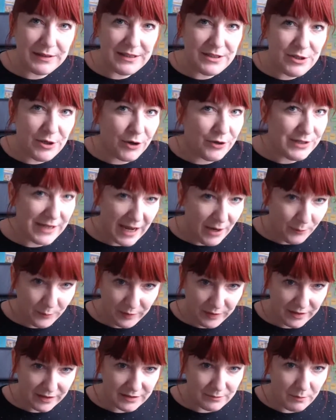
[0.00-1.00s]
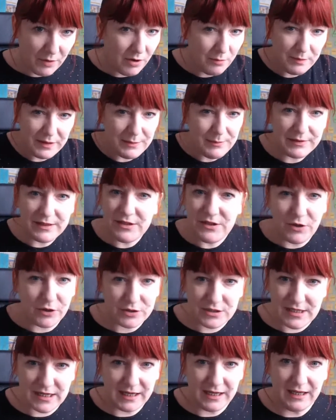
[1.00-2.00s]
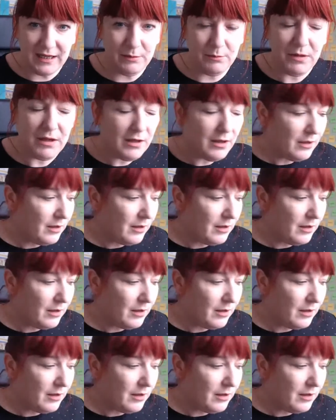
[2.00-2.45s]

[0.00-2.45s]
in your network, more people in your team,